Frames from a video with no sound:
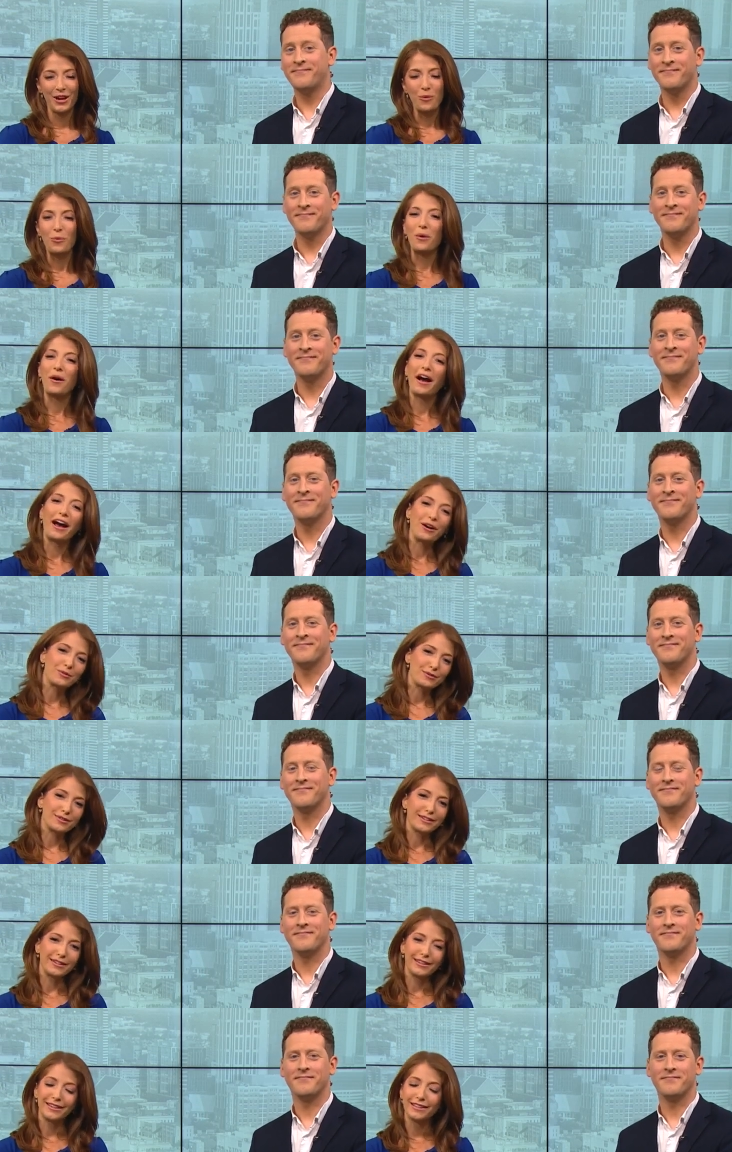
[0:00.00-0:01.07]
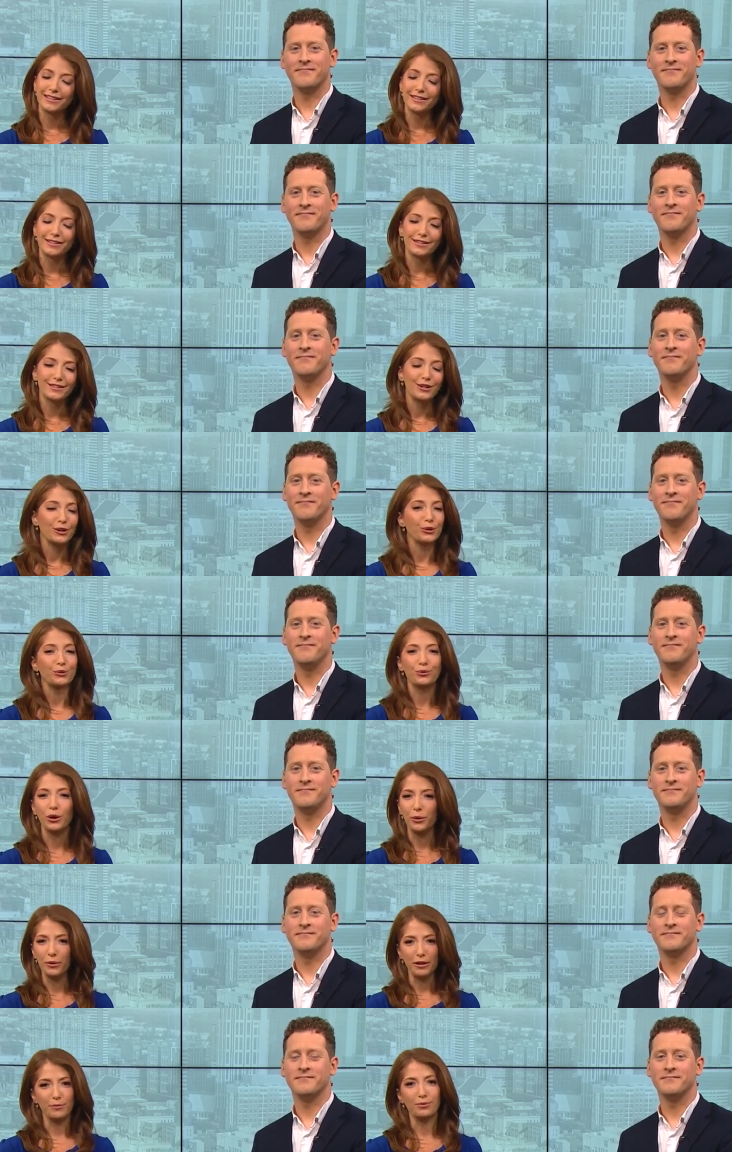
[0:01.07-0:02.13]
Speaker 1: Well, housing is a
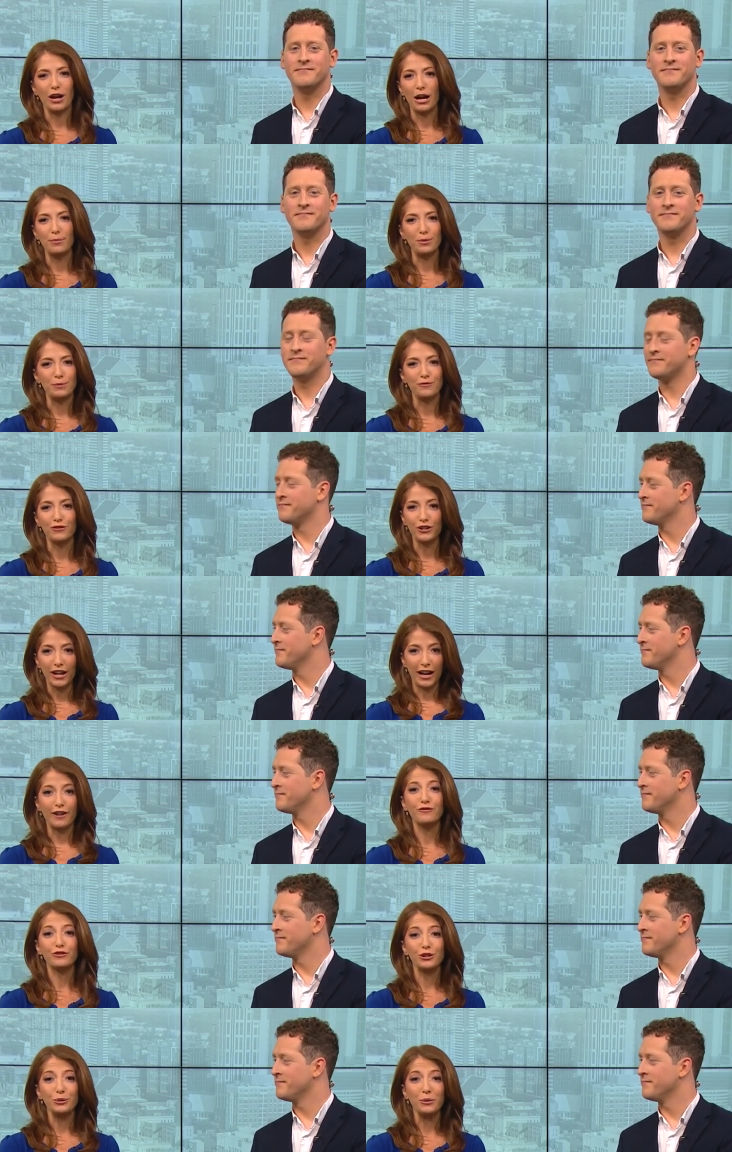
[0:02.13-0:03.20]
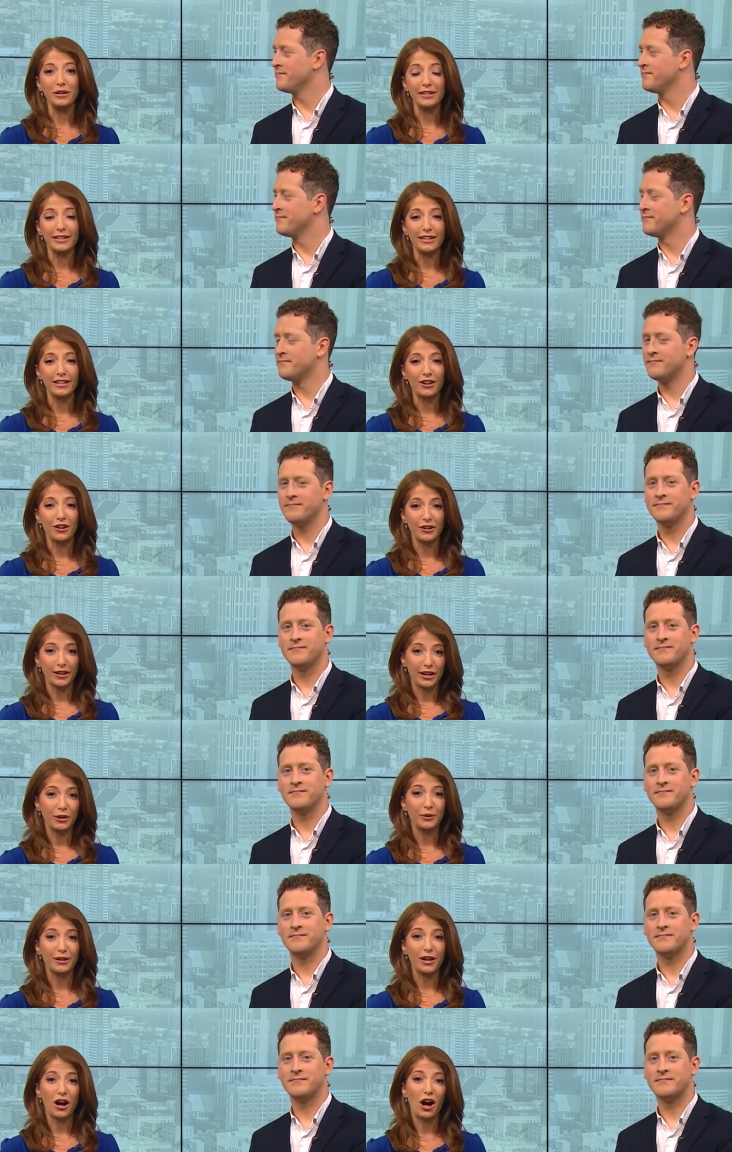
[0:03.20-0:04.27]
growing problem for everyone in our
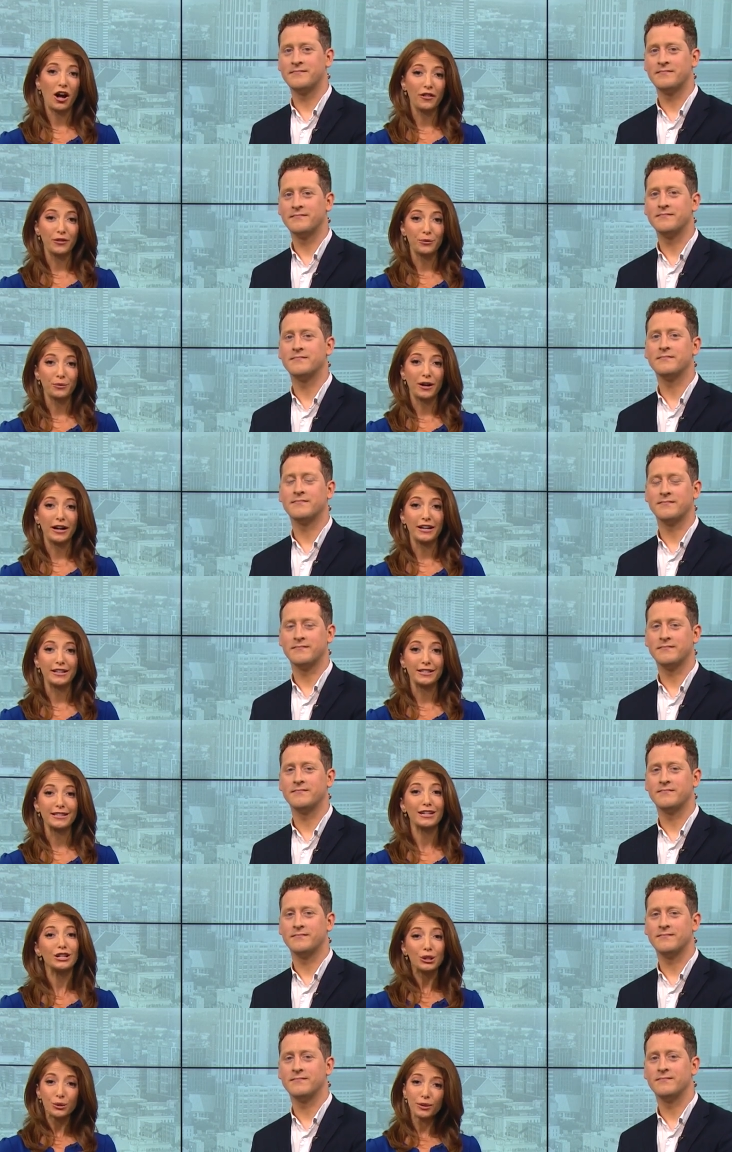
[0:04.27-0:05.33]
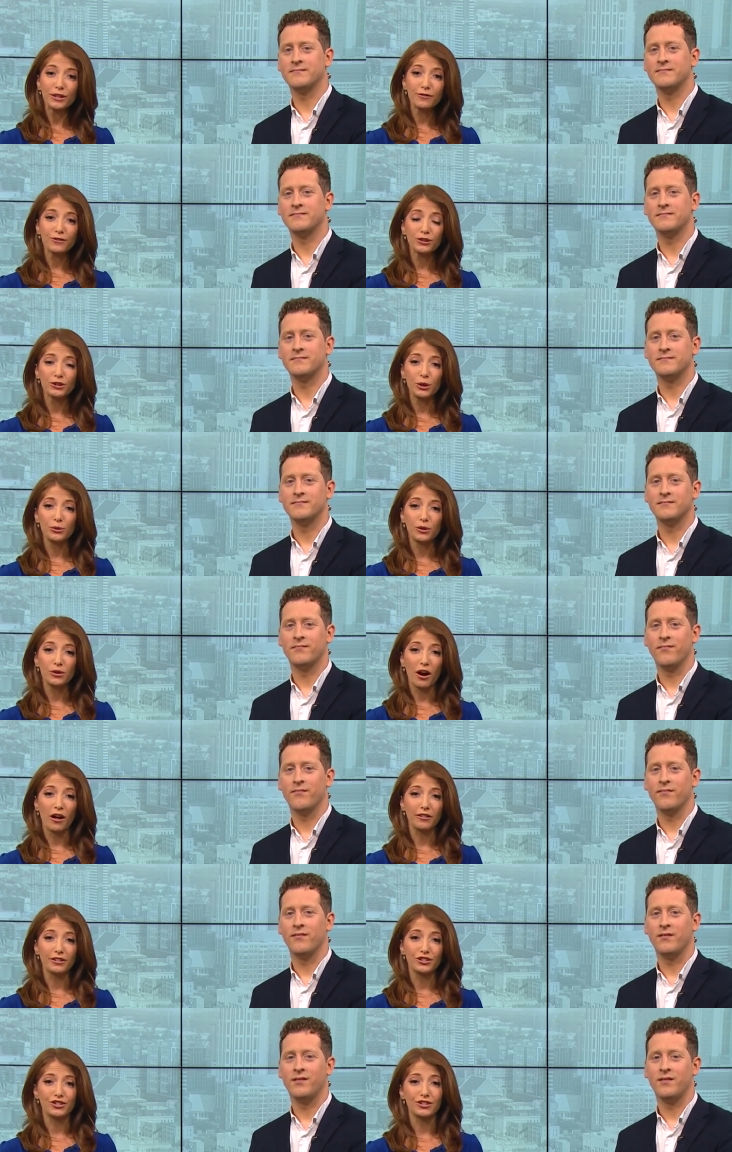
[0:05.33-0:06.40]
area on the rise, including for local
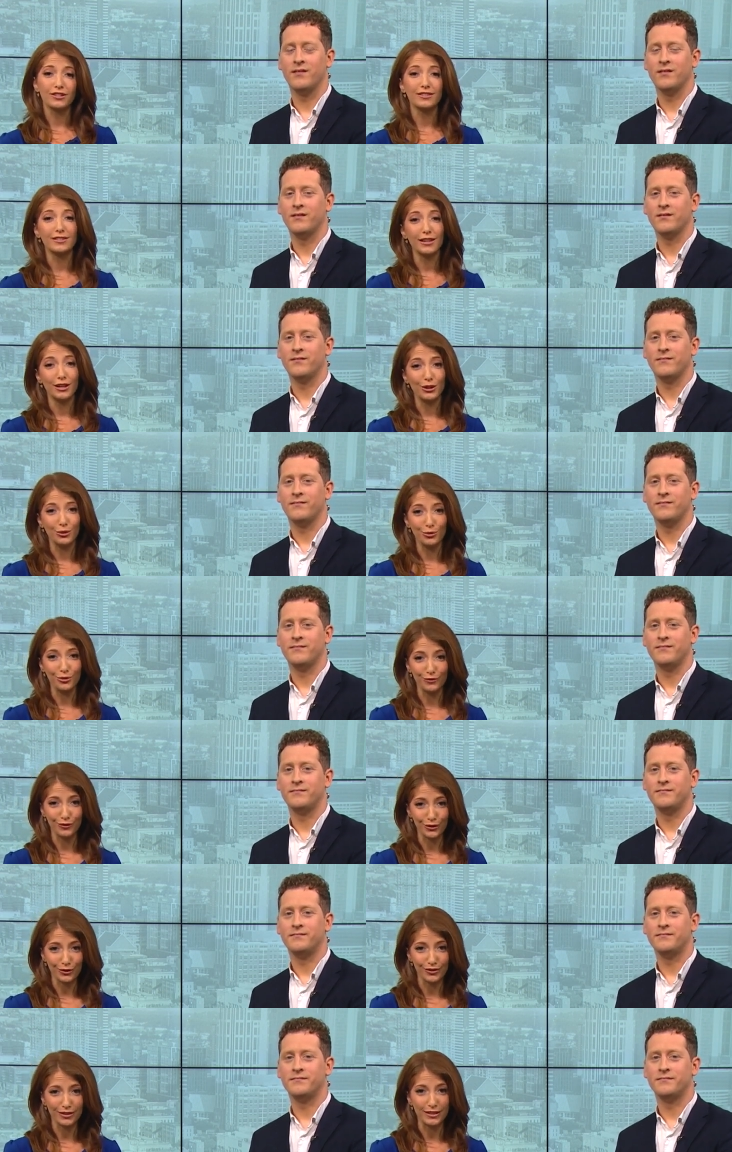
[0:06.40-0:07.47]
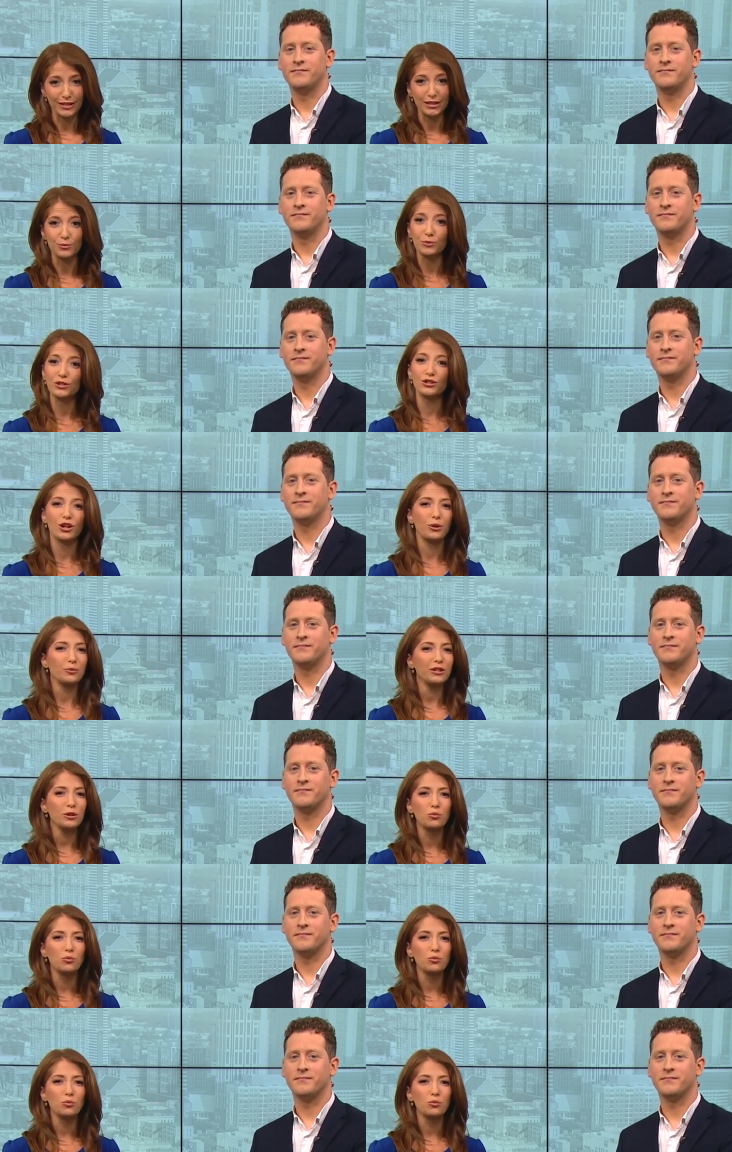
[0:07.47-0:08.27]
colleges and universities, which are really